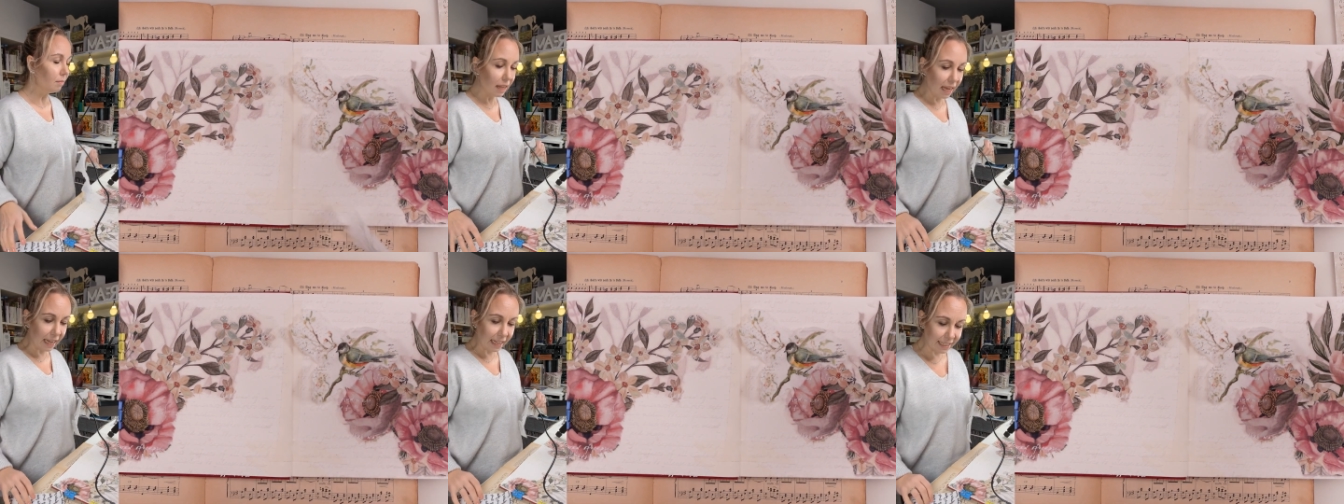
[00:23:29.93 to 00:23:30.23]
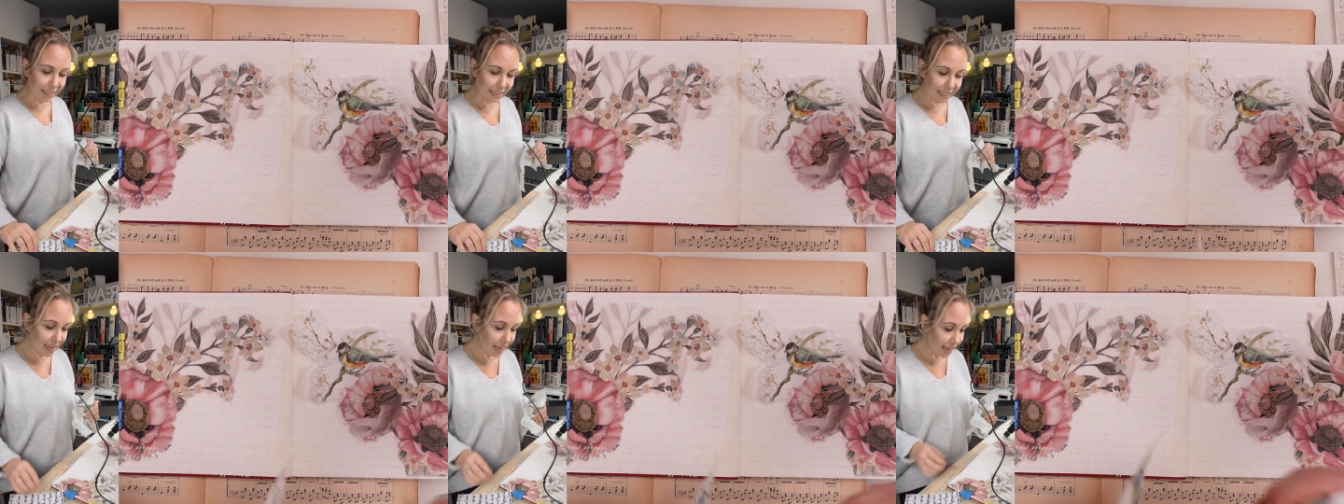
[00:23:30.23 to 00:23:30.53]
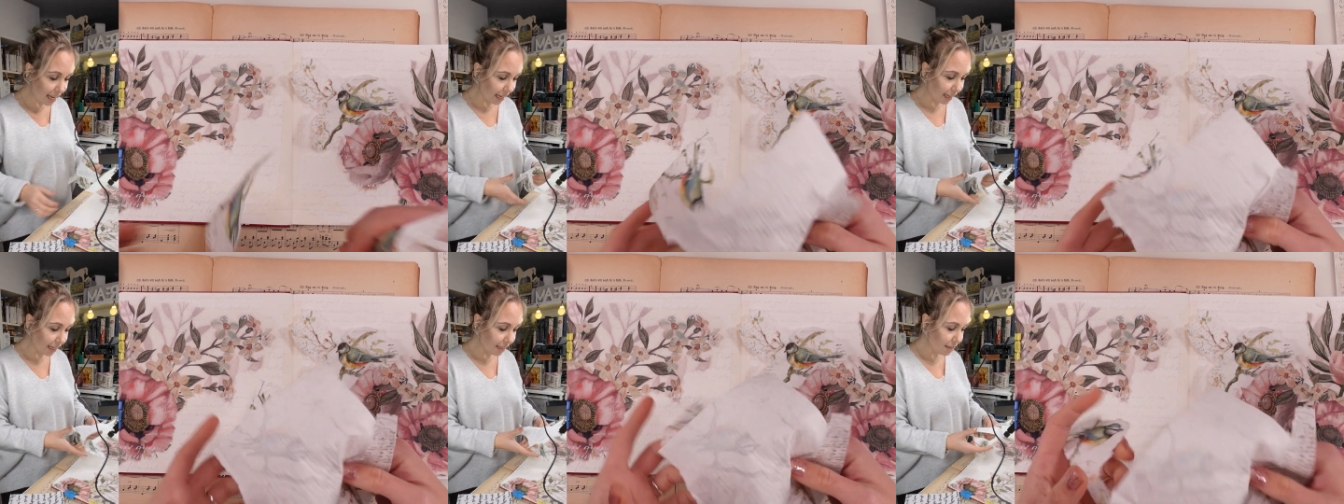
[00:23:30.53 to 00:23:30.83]
And
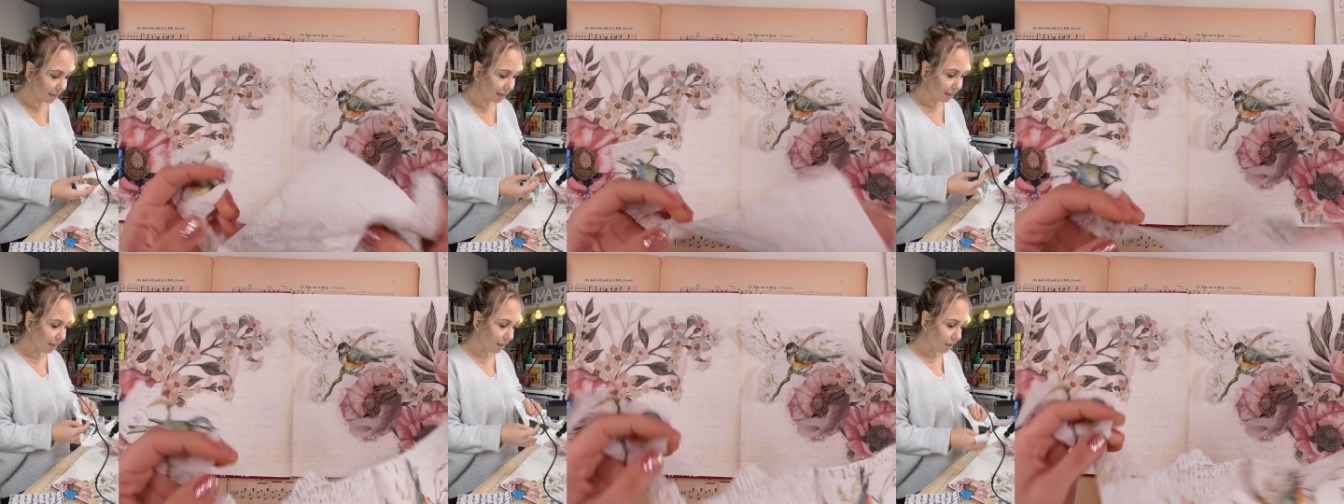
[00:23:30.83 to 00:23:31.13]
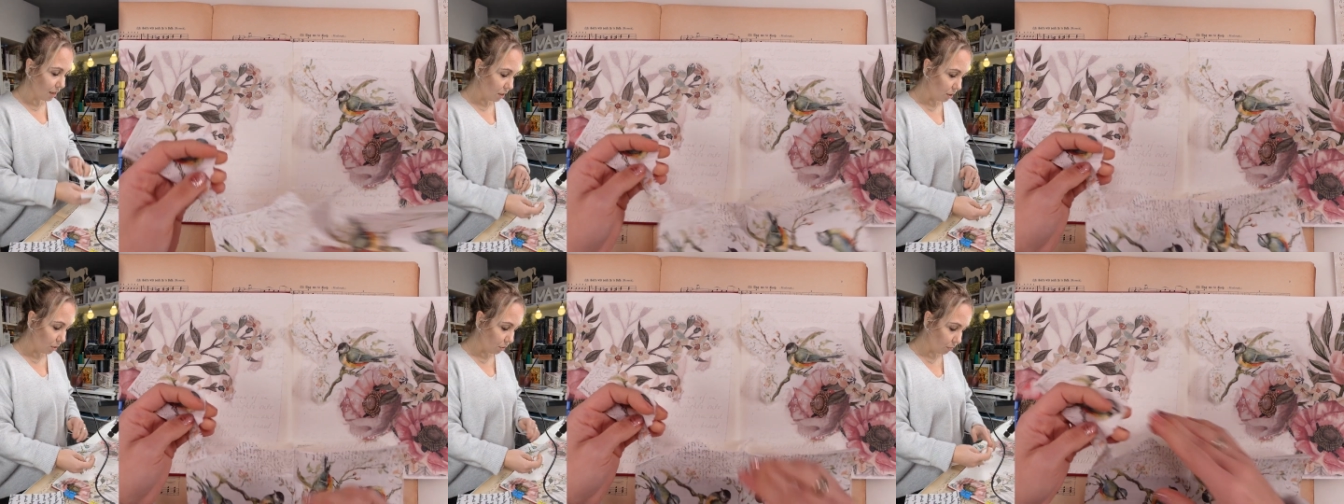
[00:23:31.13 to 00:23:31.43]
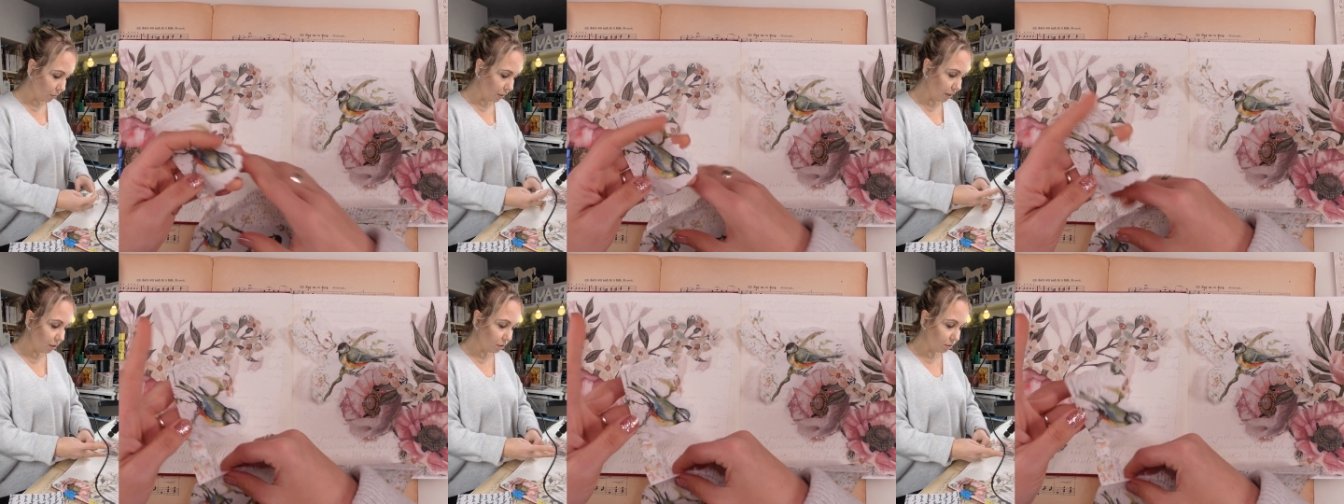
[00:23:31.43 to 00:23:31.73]
then
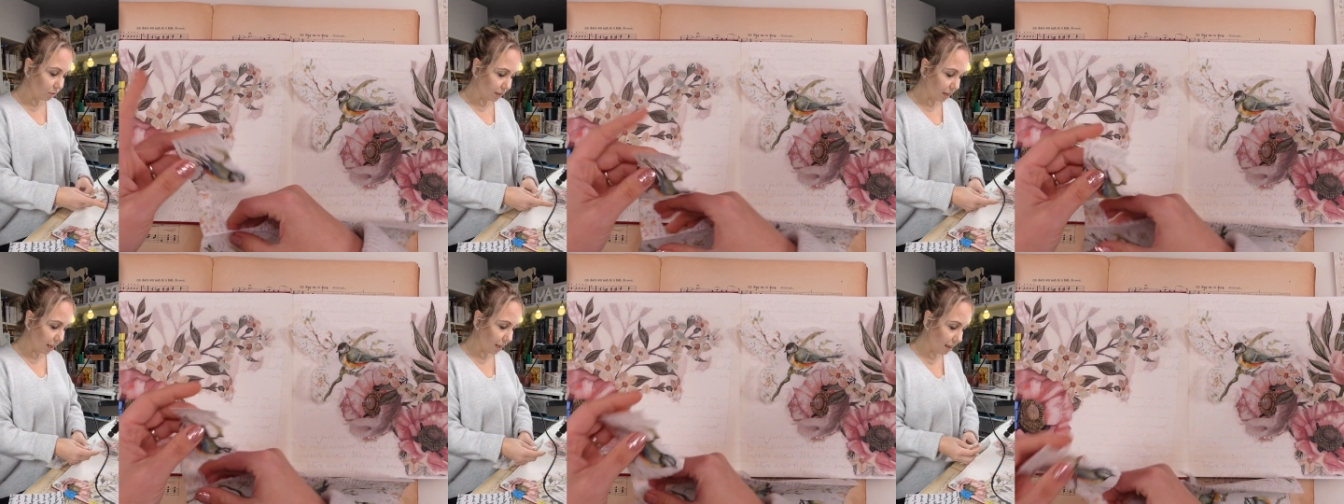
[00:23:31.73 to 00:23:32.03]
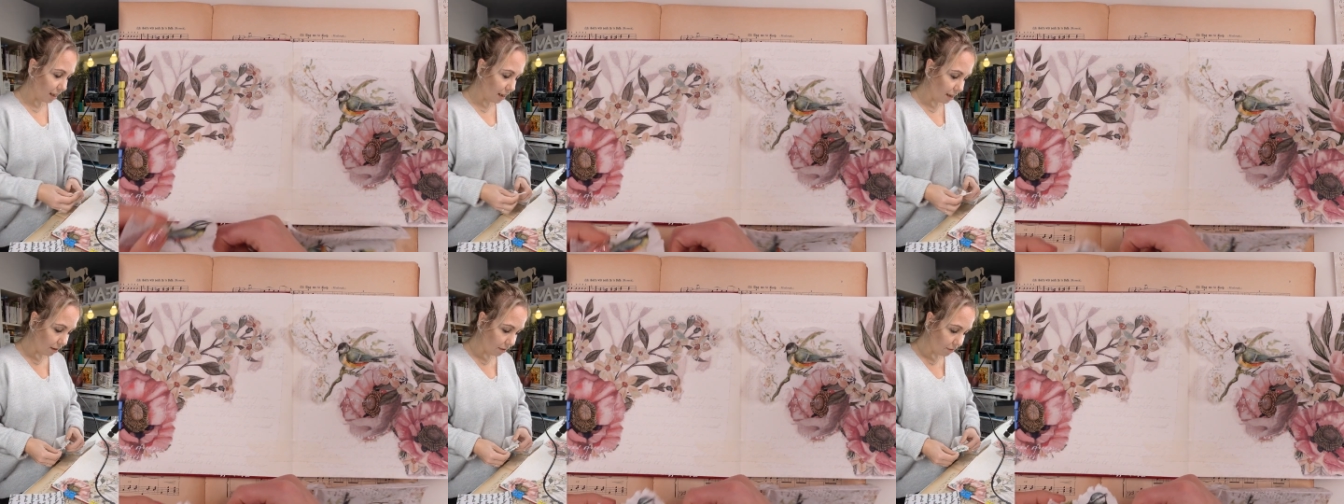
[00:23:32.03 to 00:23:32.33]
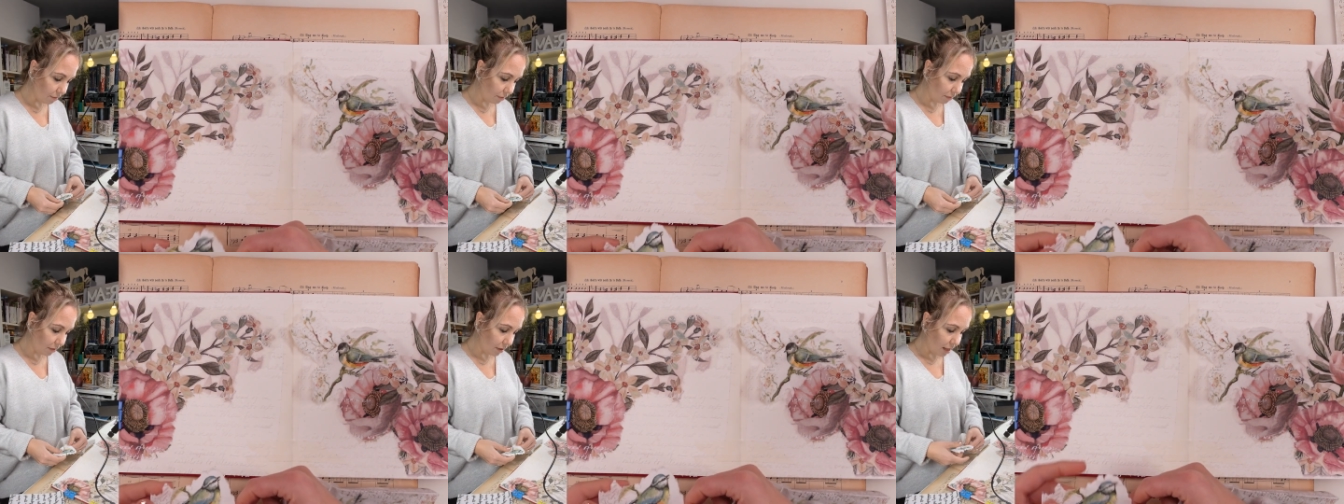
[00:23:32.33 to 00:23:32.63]
we could
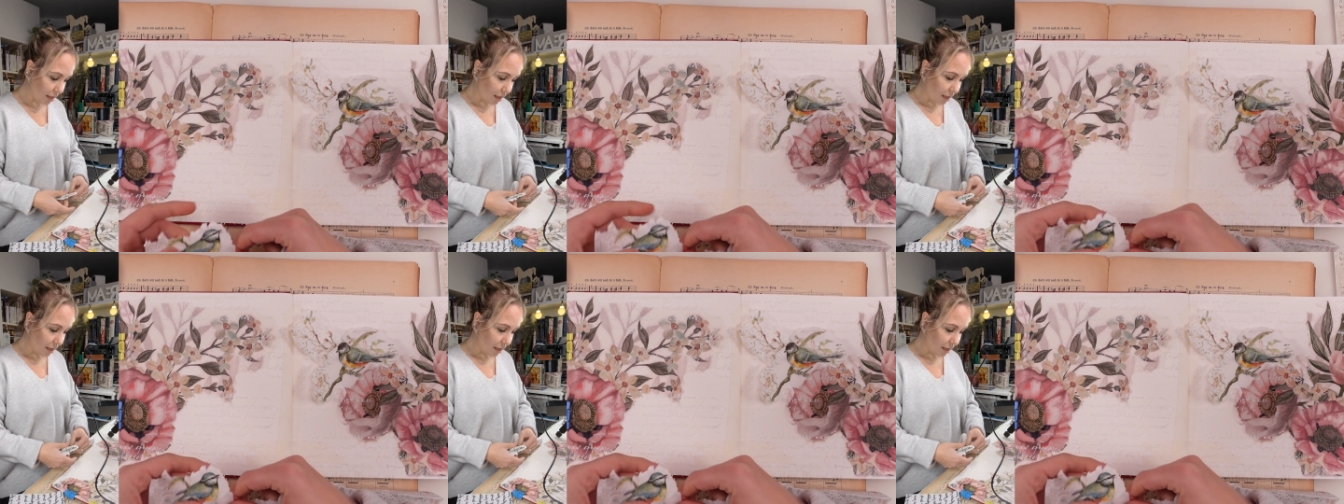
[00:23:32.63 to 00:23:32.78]
have